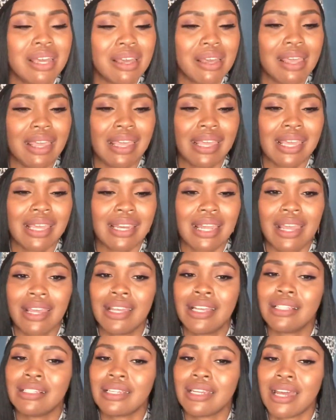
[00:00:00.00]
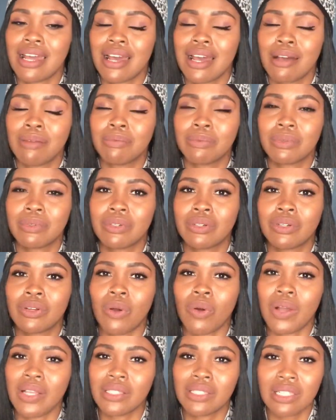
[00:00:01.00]
And I ended up
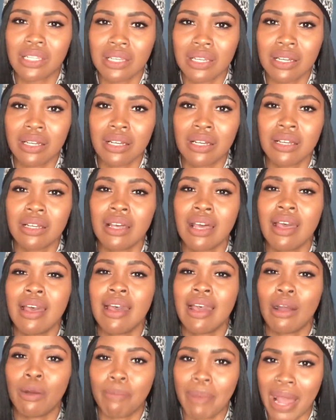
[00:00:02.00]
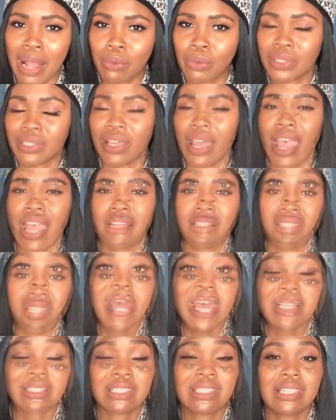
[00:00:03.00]
going to help out with the so activity.
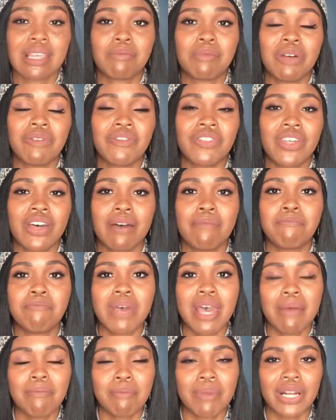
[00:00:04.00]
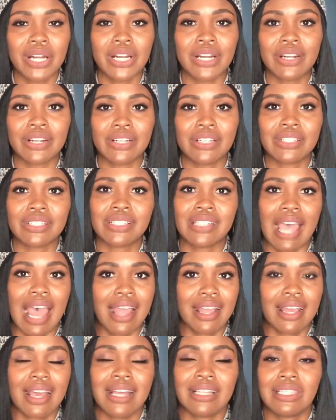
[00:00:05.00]
I met some of the members.
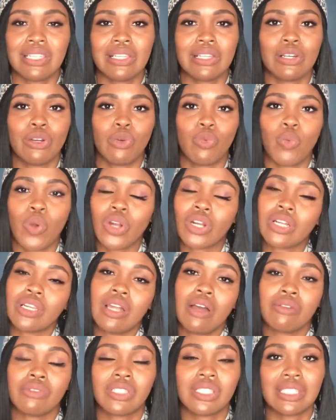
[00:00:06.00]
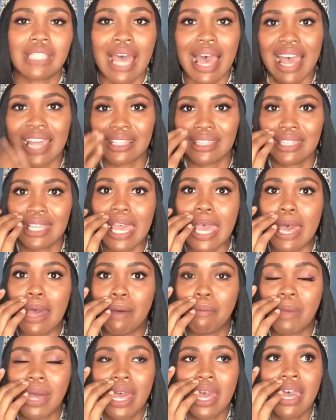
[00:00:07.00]
I got to work alongside
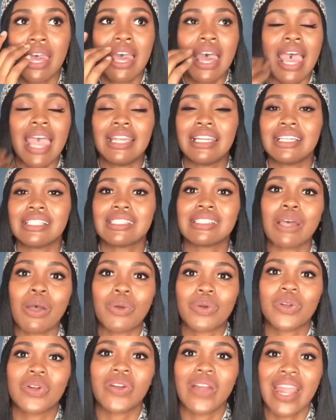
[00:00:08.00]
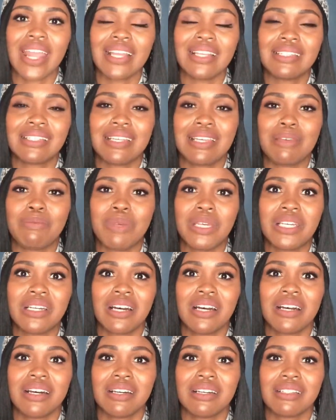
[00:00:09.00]
them and it's so crazy
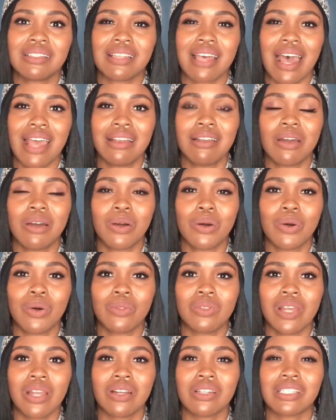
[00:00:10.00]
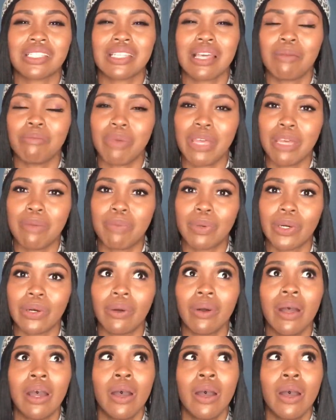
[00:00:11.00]
because I know there are some people